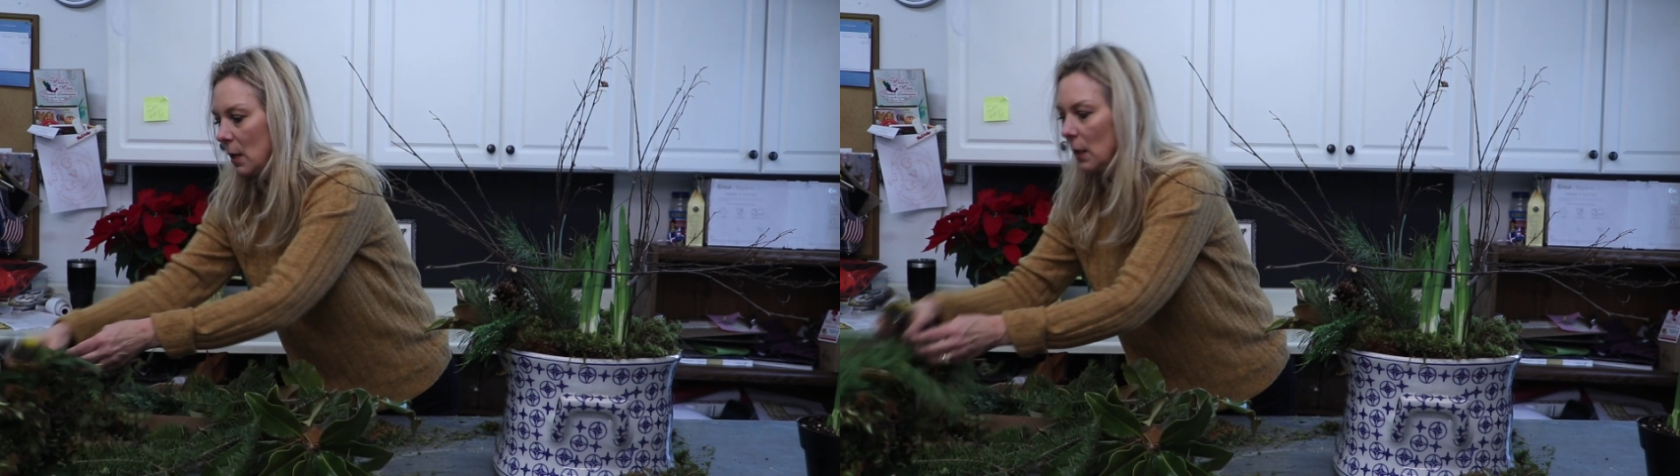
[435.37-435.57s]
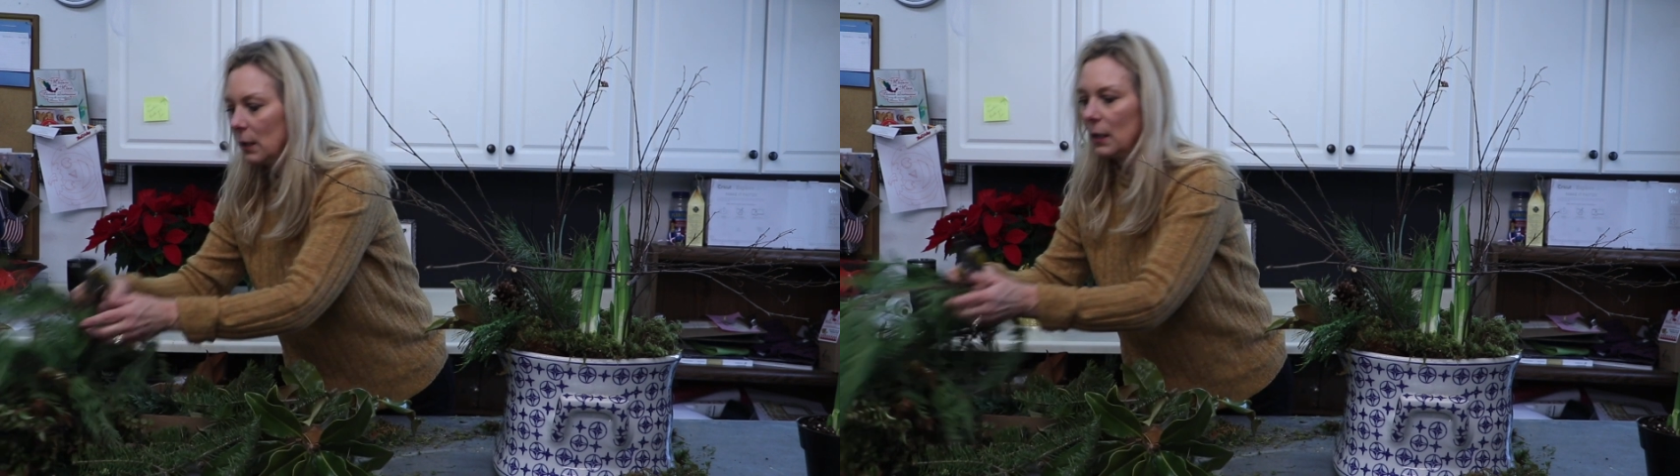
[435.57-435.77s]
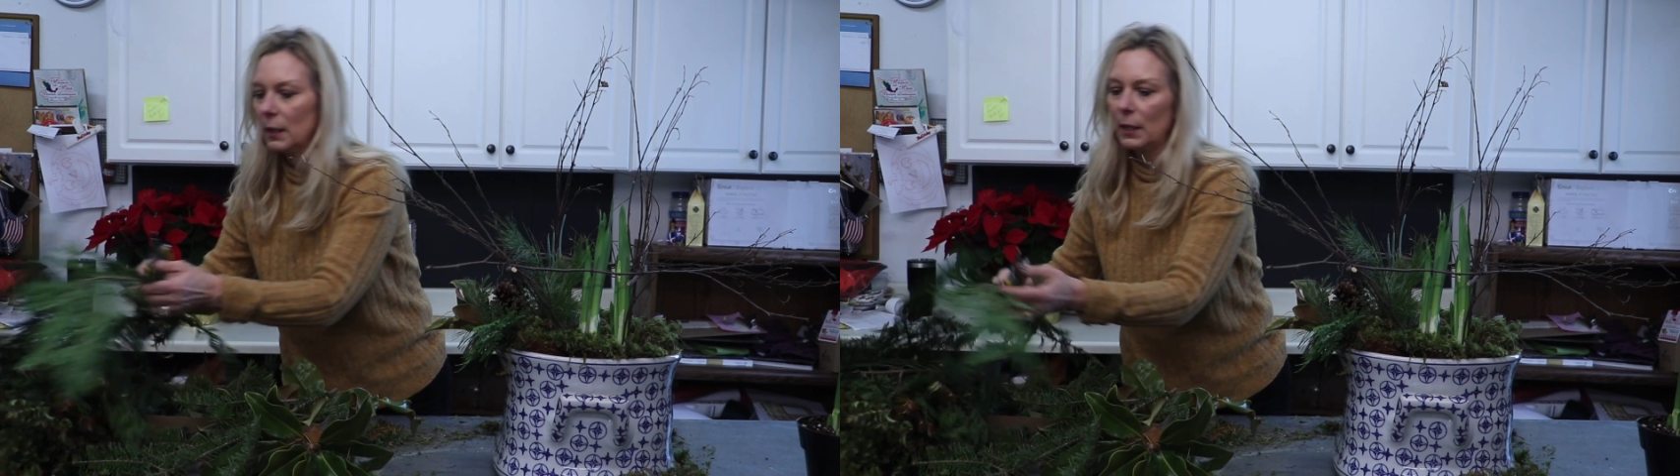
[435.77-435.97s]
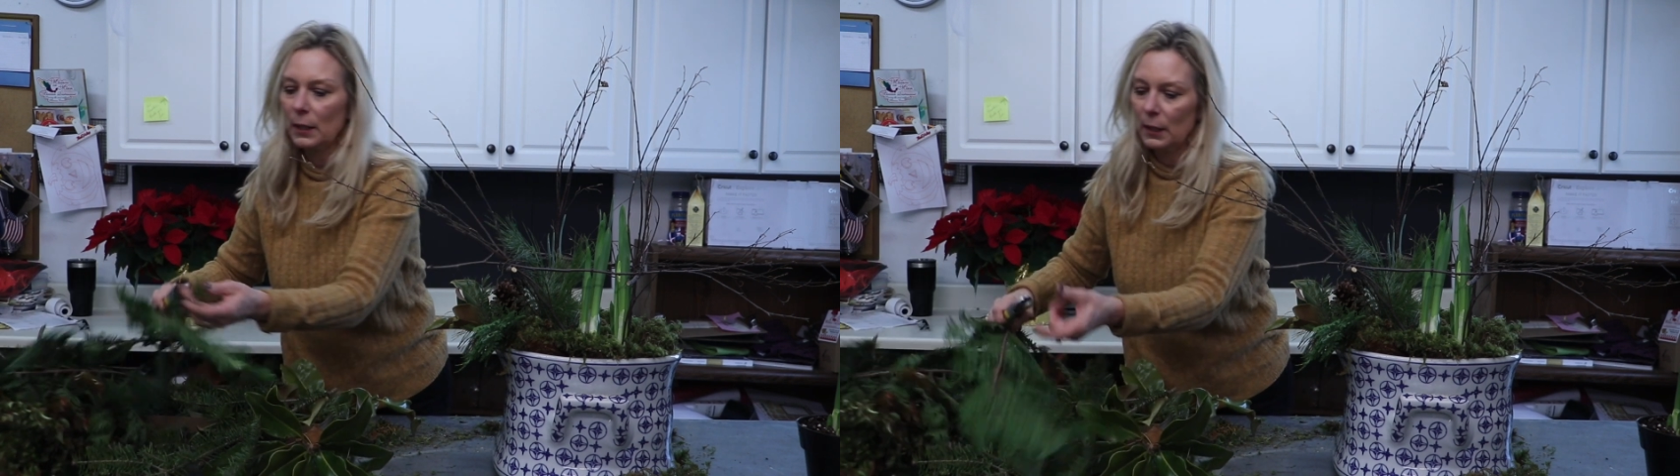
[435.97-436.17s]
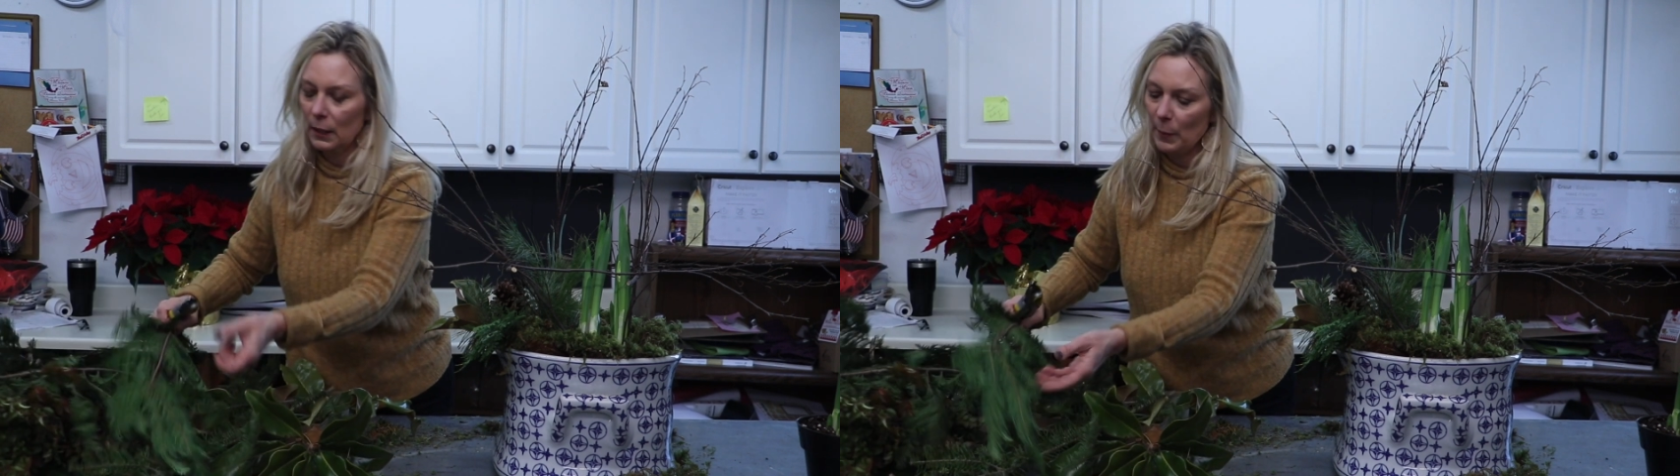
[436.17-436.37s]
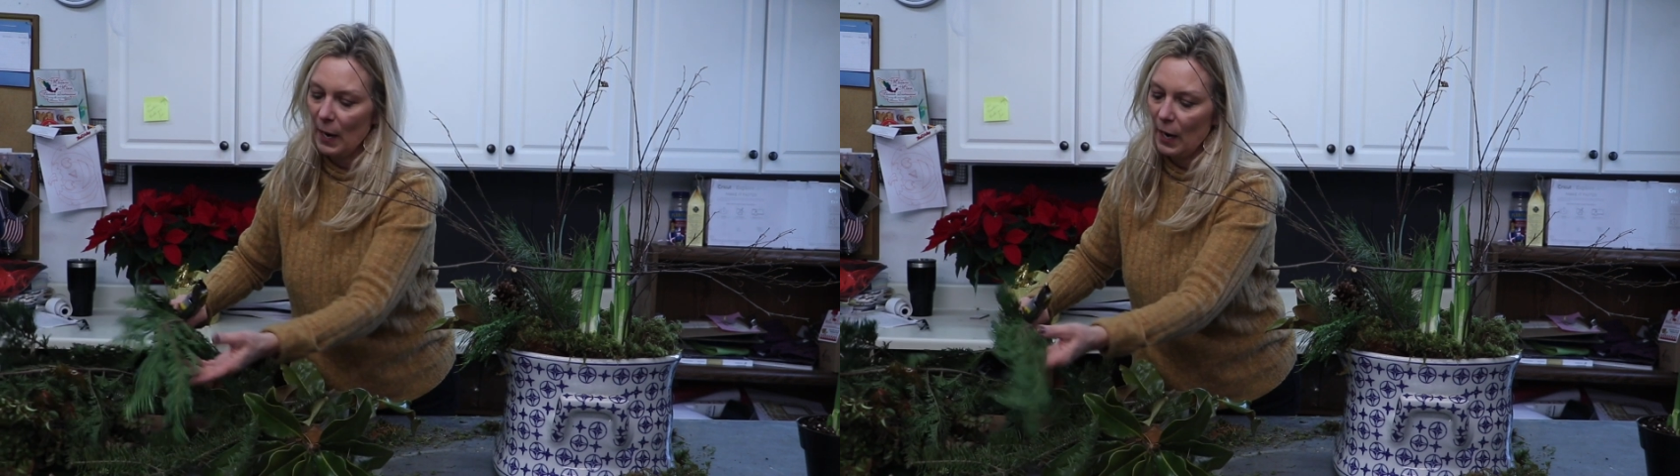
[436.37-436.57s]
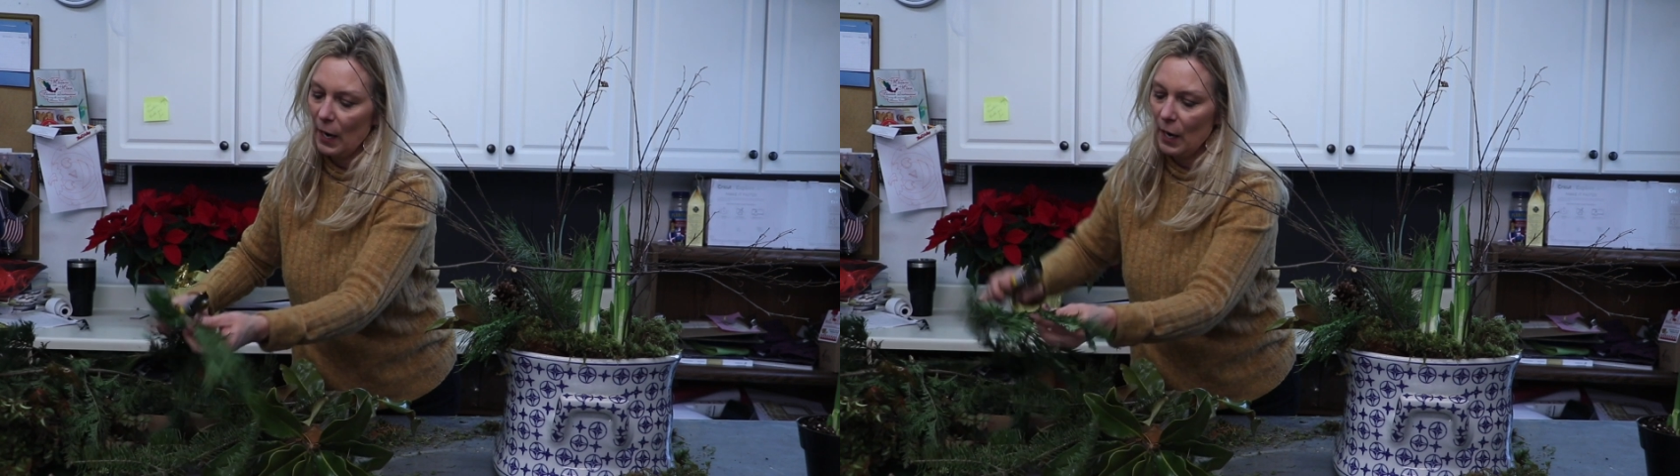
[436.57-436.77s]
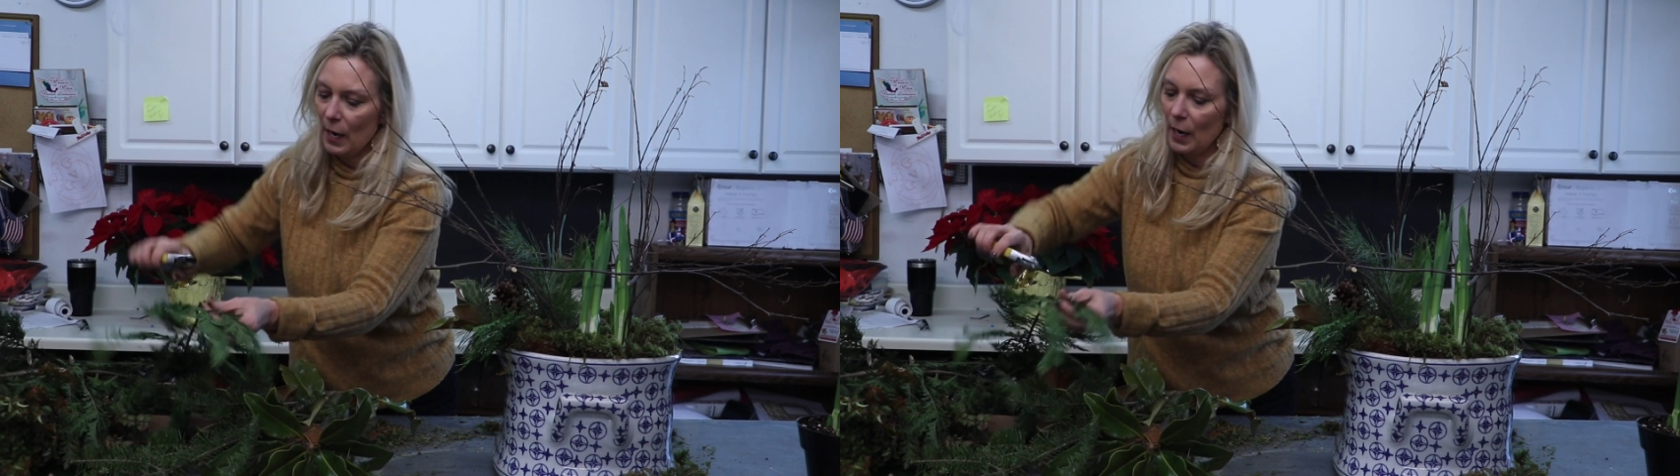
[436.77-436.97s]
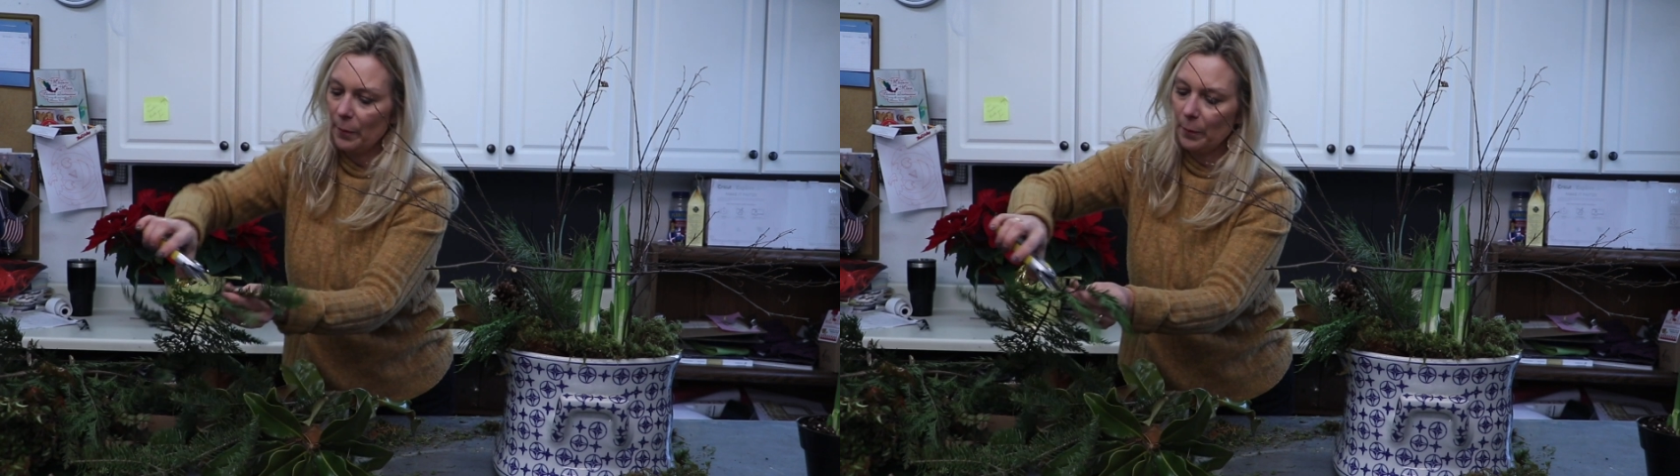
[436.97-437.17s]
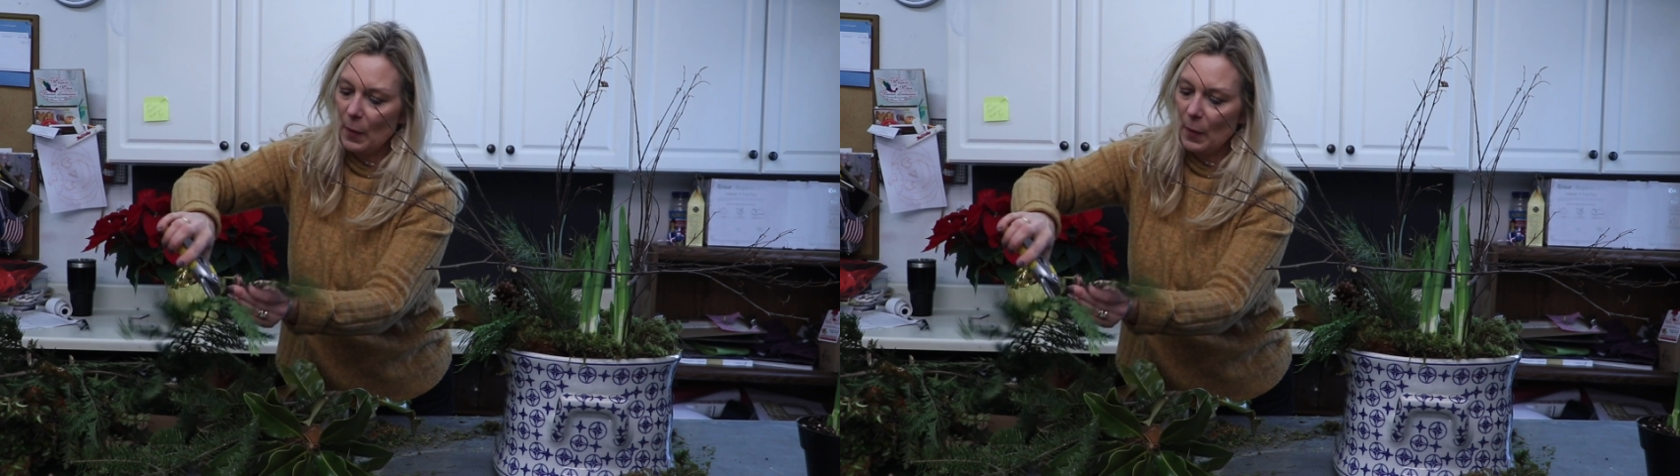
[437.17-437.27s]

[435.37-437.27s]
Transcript: Since this is my